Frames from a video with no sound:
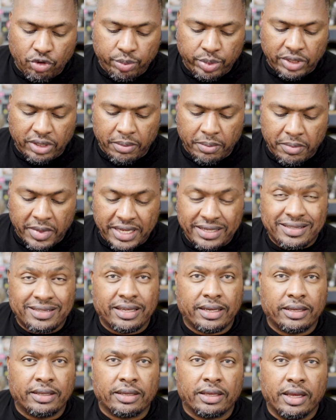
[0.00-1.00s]
group a
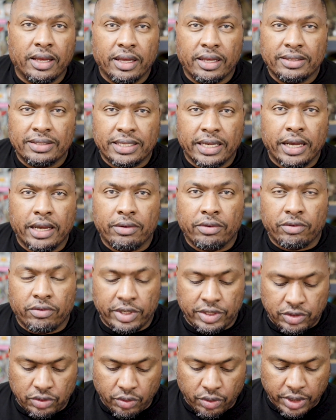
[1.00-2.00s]
domestic
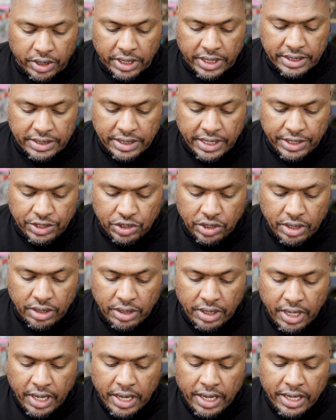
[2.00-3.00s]
terrorist
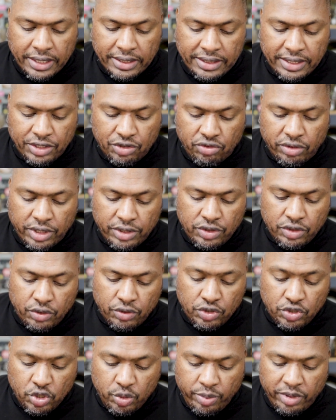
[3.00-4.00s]
organization. District
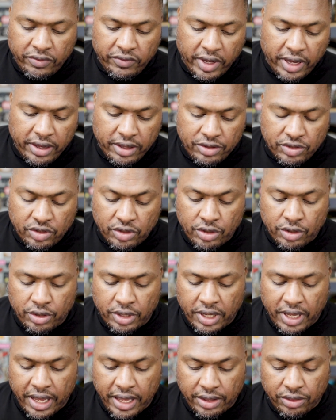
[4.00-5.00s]
2
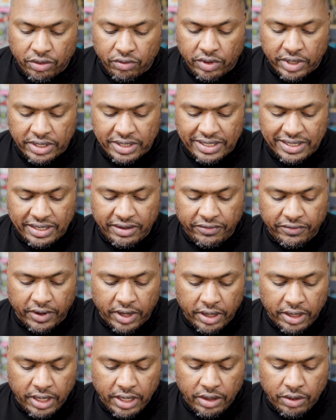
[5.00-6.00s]
Supervisor Catherine
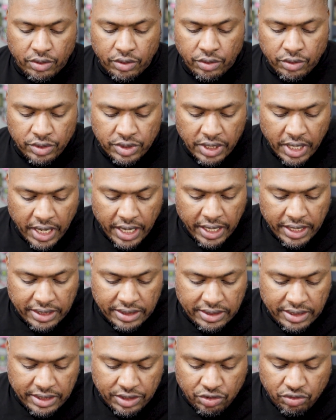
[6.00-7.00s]
Stefani, whose
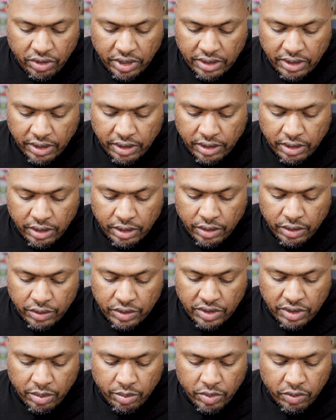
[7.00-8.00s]
district
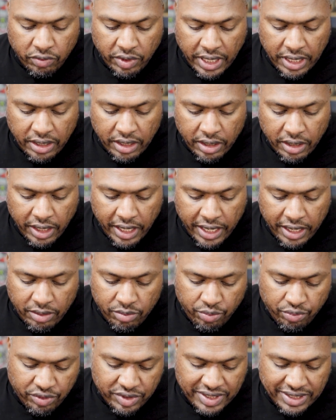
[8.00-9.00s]
includes the Marina
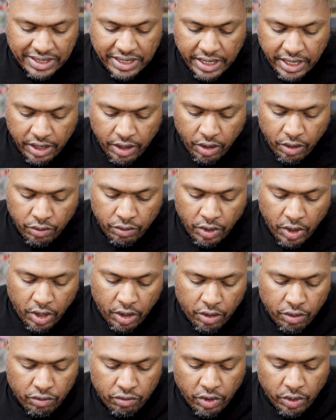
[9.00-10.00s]
and Presidio,
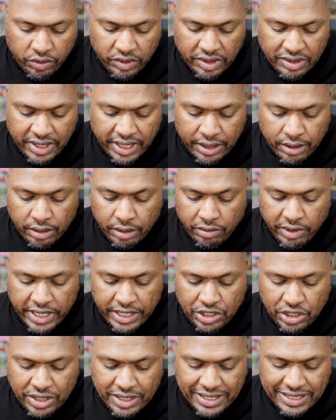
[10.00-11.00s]
wrote the
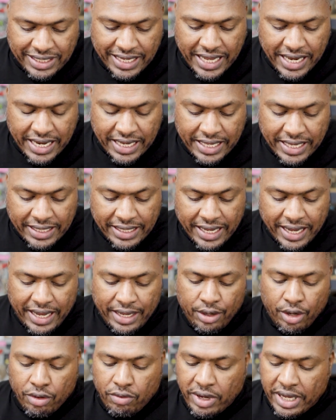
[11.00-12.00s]
declaration stating that the
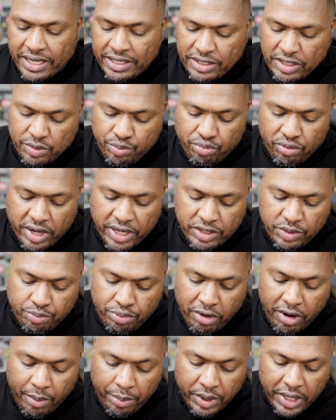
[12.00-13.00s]
NRA spreads
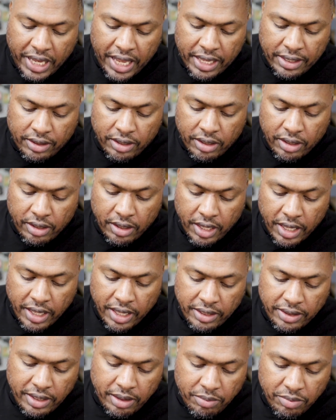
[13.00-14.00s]
propaganda
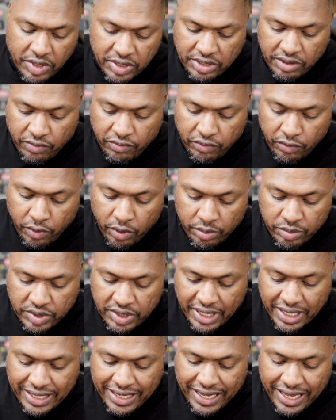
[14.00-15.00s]
that
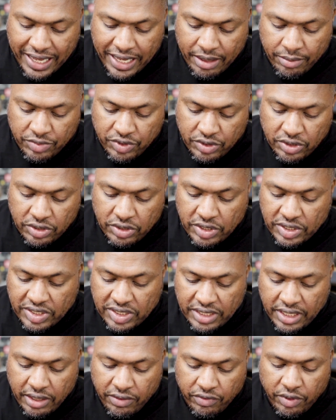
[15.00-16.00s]
misinforms and aims to
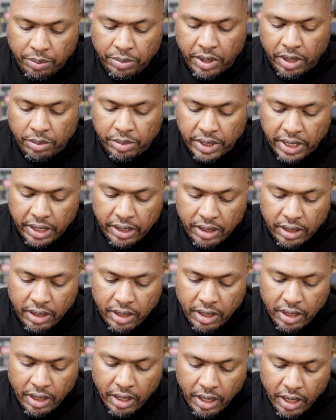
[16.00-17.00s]
deceive the public
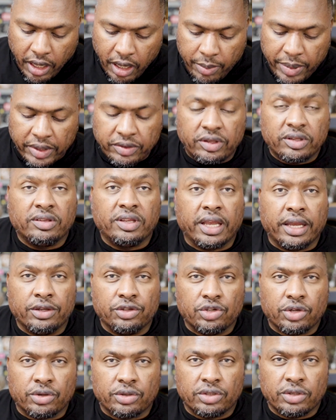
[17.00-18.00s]
about the
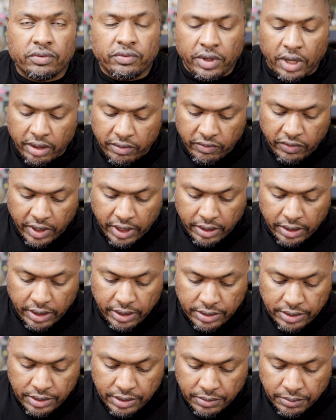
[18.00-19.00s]
dangers of gun
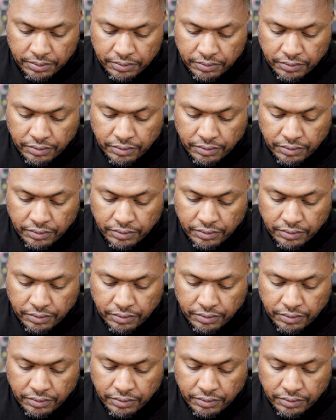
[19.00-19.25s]
violence.